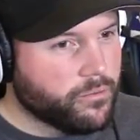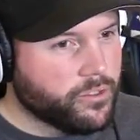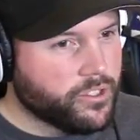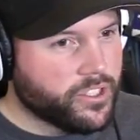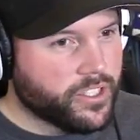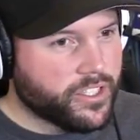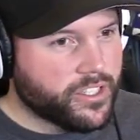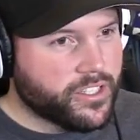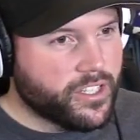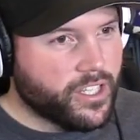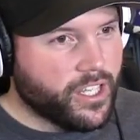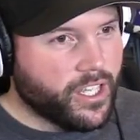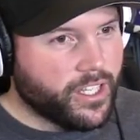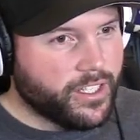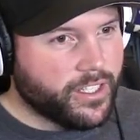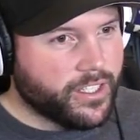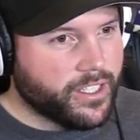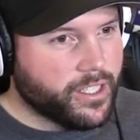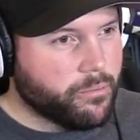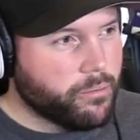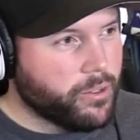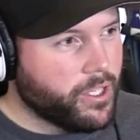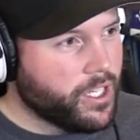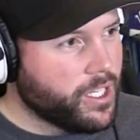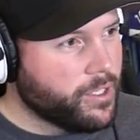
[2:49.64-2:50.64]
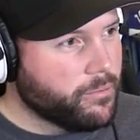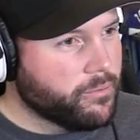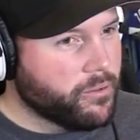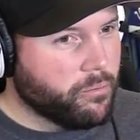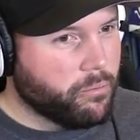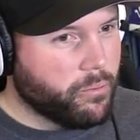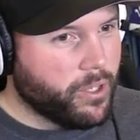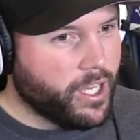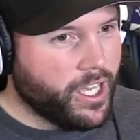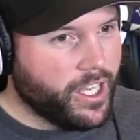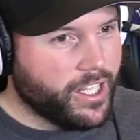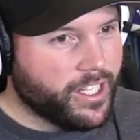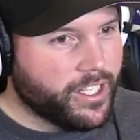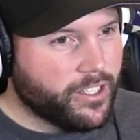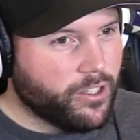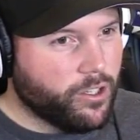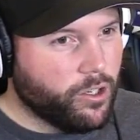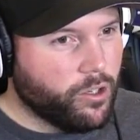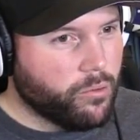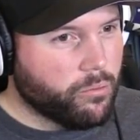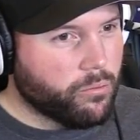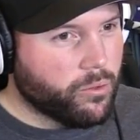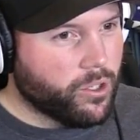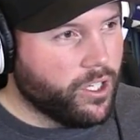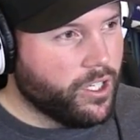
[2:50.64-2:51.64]
just excited to get back up to bat, hit a
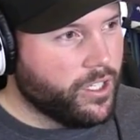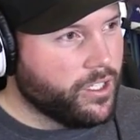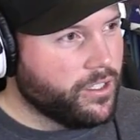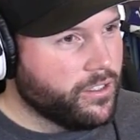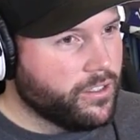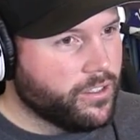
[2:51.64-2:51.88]
home run,